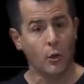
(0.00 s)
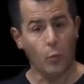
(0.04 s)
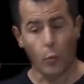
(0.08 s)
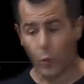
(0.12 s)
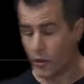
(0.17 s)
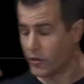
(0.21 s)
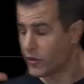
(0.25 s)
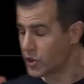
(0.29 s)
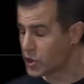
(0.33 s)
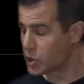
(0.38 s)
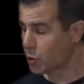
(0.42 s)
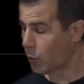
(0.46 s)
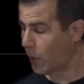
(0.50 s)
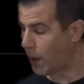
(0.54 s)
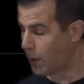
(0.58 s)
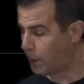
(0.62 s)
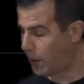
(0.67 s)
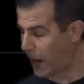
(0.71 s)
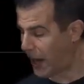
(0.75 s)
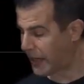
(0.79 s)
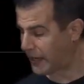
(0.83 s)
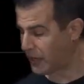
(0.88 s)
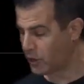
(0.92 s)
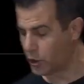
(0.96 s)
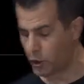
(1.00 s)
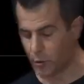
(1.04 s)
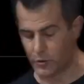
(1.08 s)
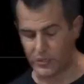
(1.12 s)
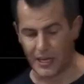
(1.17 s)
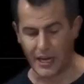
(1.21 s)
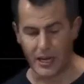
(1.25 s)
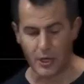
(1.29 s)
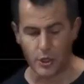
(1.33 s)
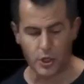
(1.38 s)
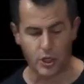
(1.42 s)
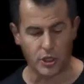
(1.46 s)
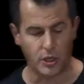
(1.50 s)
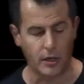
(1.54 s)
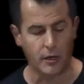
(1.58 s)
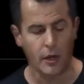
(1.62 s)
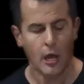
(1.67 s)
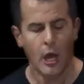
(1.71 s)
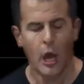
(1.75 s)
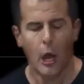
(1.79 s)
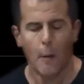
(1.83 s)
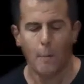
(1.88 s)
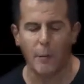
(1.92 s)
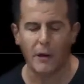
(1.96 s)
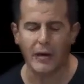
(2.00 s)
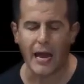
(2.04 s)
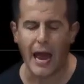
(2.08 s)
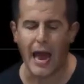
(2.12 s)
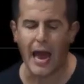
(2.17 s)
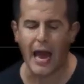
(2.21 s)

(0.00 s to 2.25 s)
with the square bracket notation. But